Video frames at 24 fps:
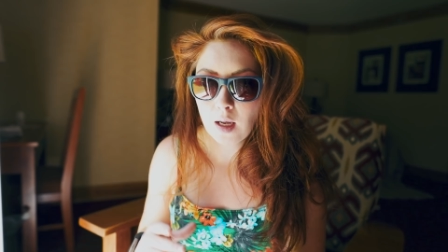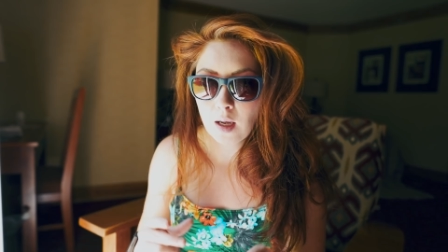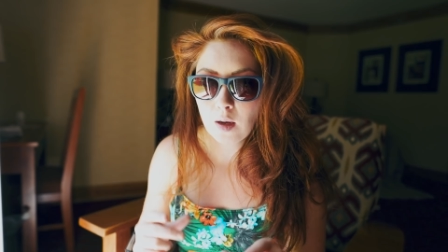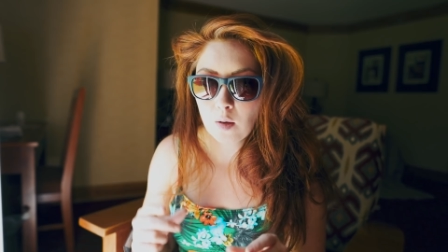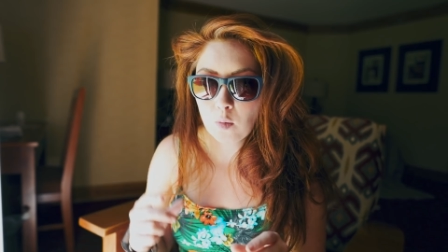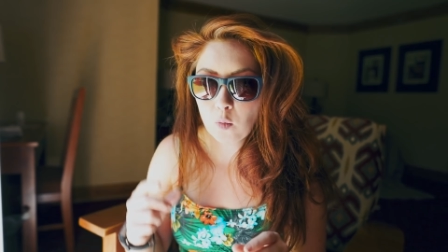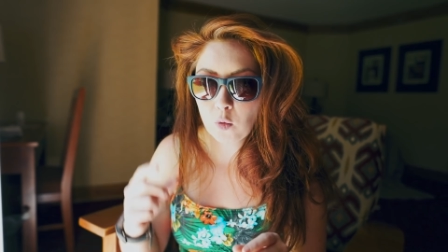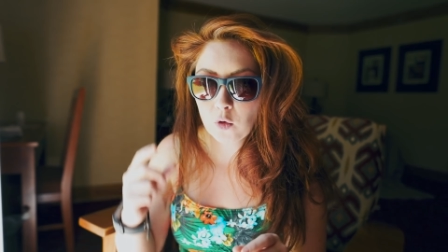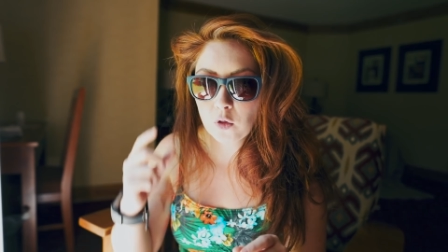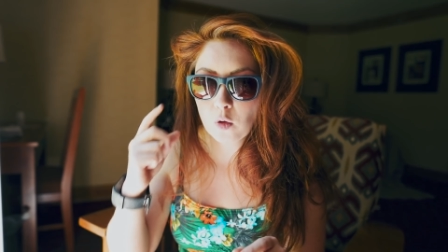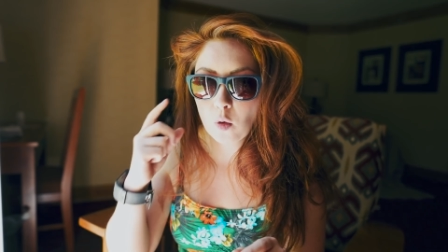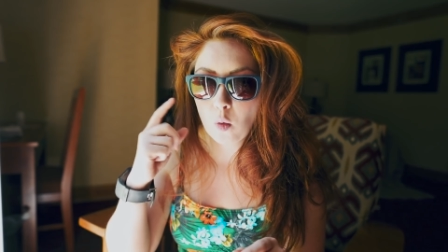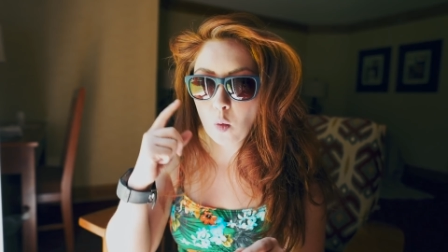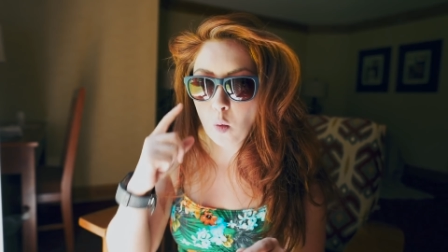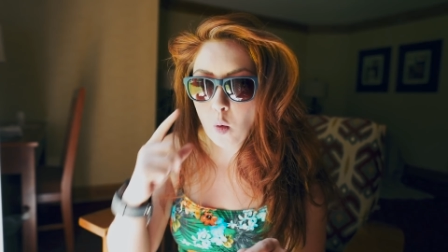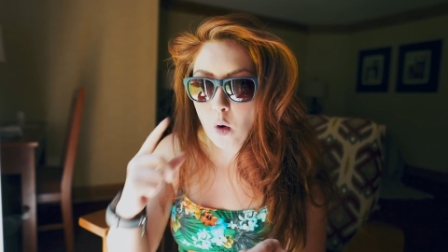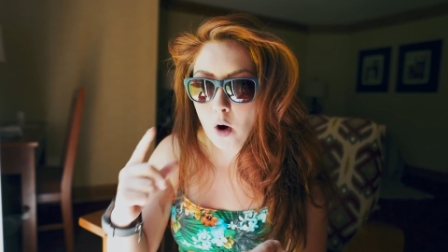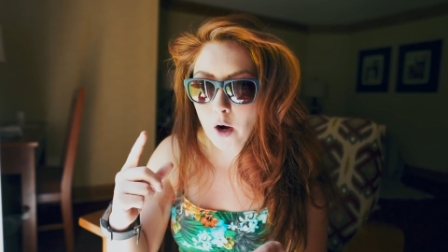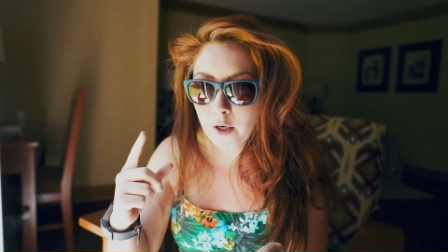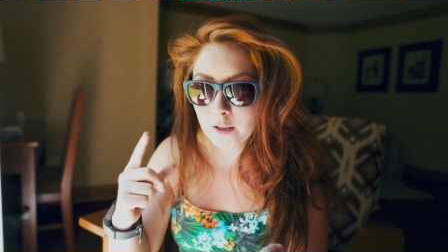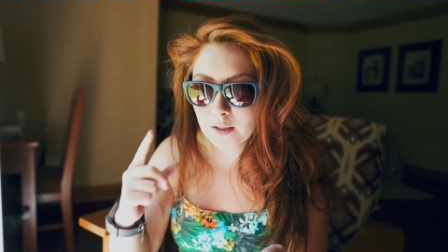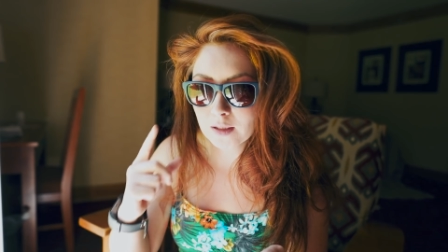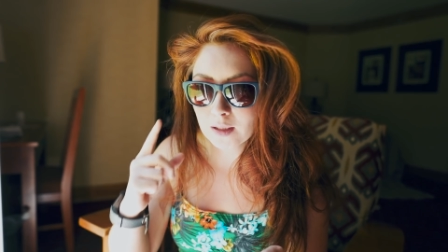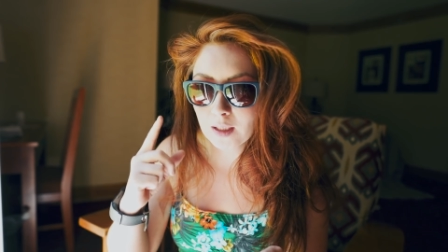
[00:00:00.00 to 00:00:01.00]
and with the
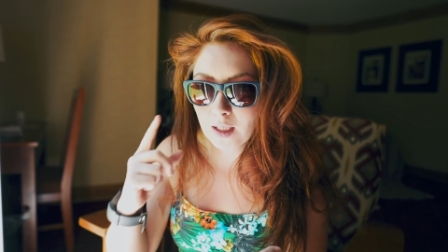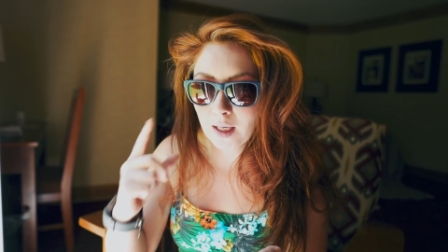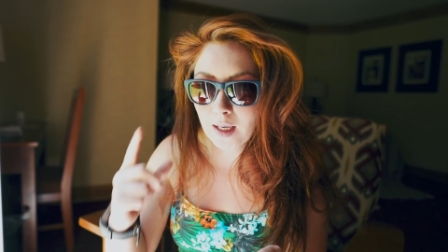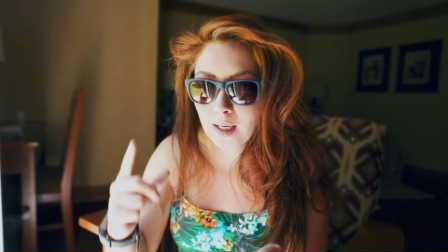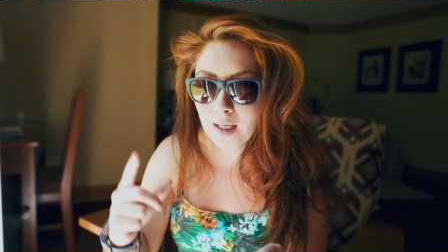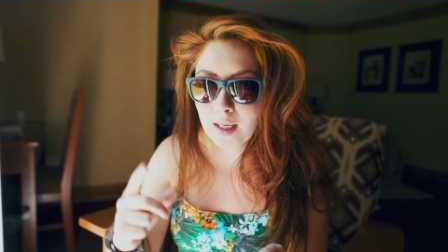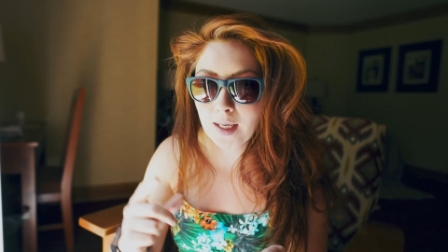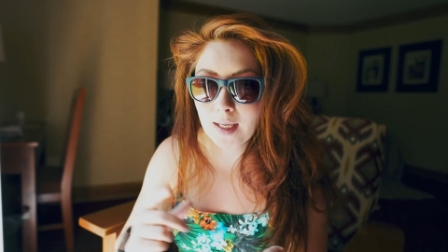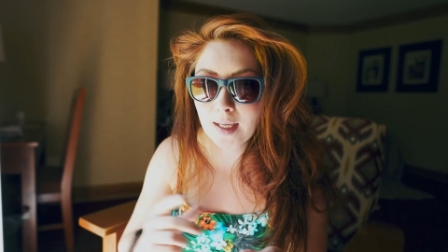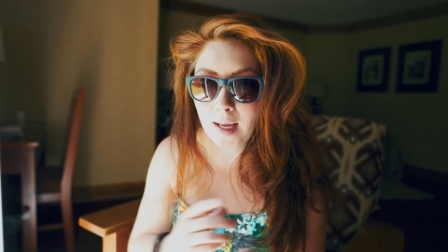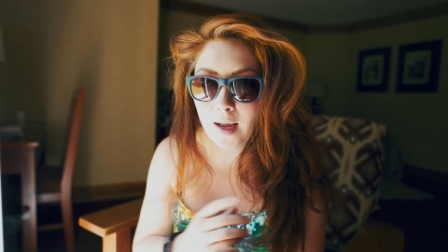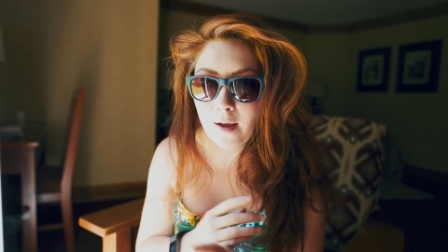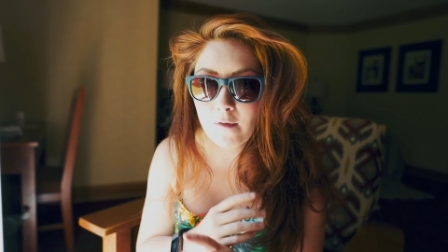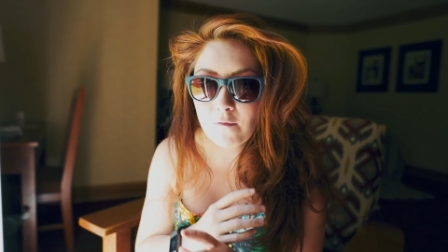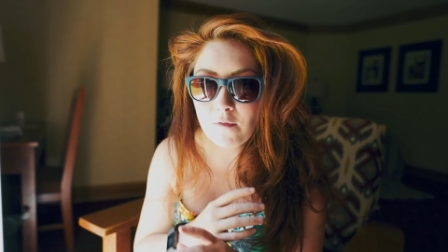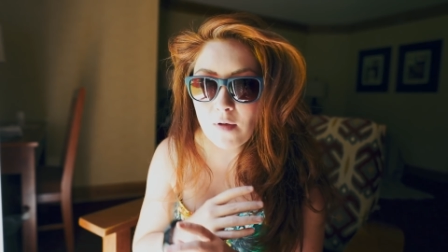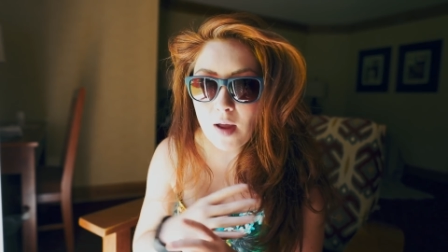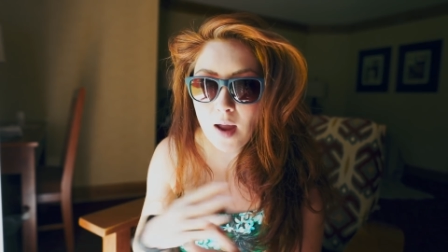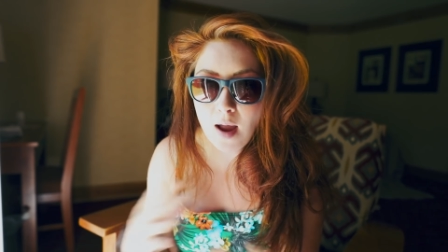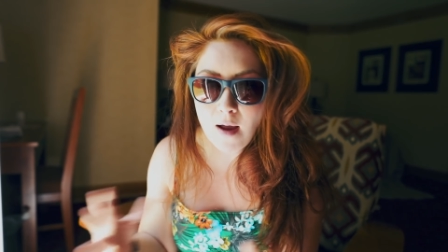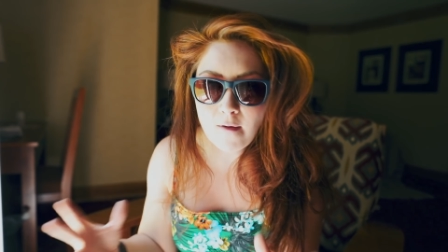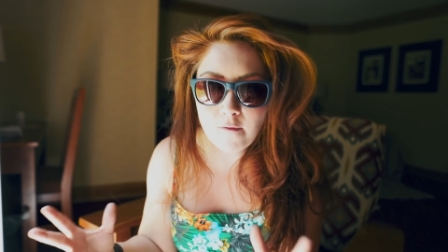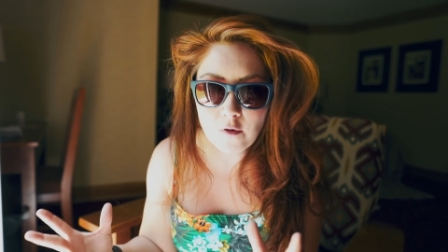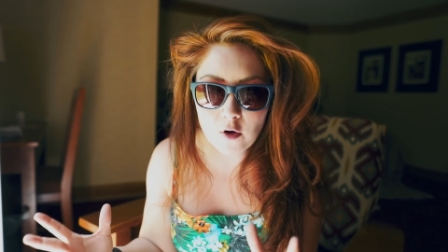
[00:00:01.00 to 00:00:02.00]
worst headache
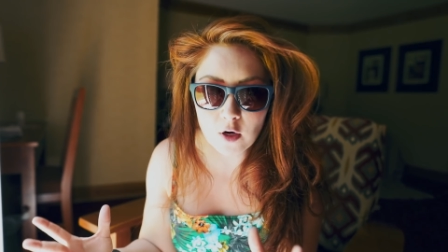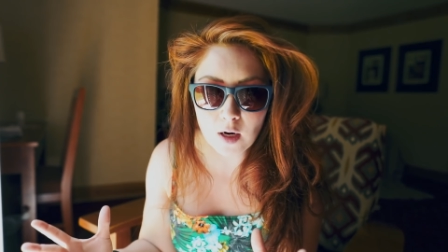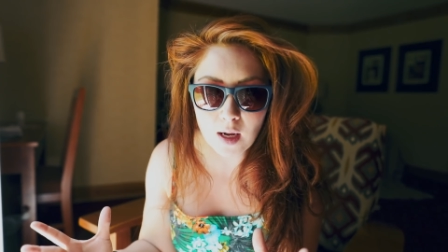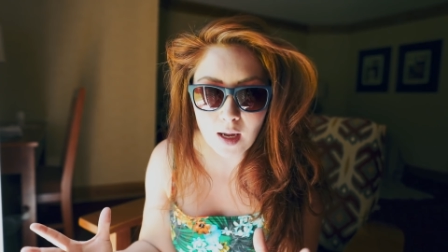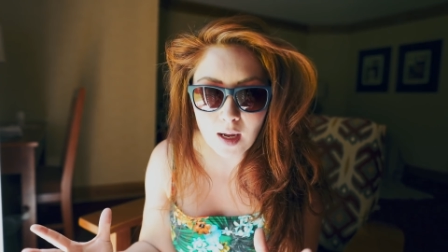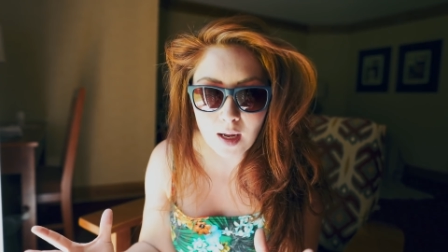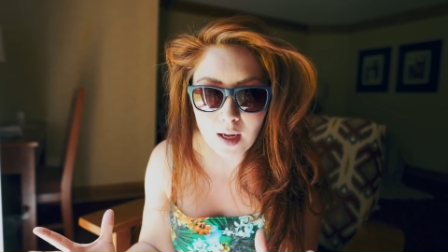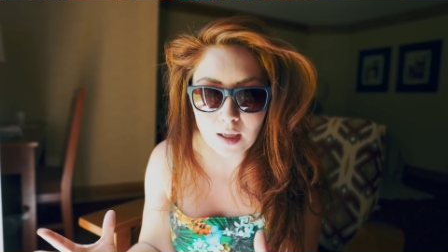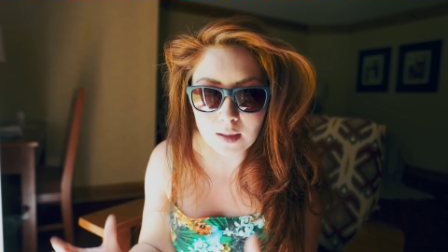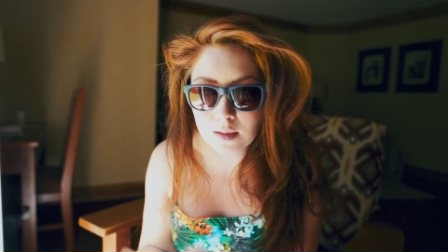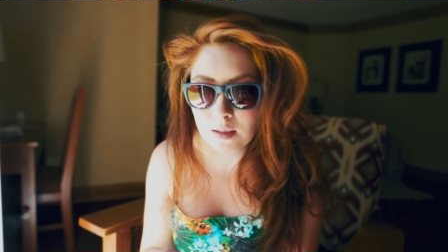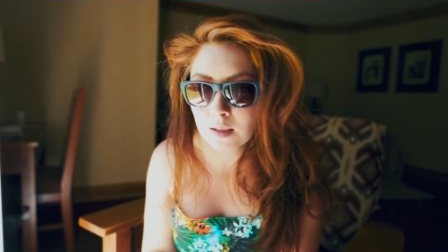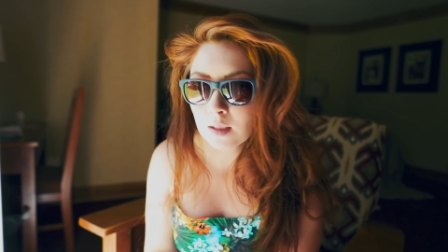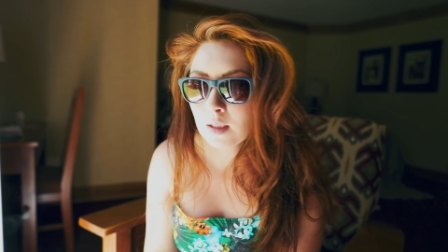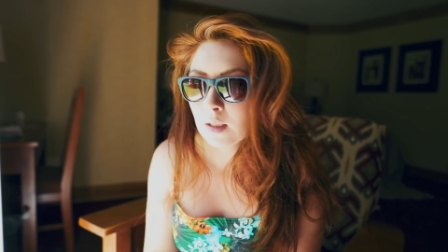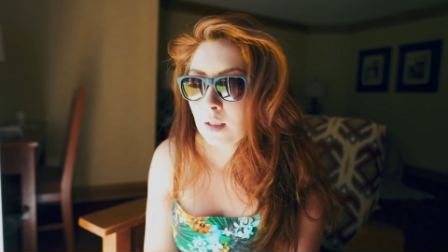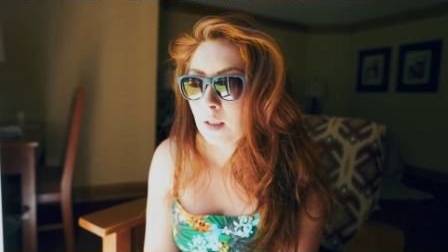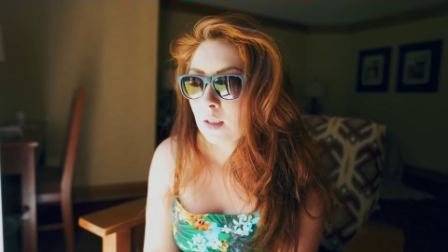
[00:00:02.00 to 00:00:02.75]
I've ever had.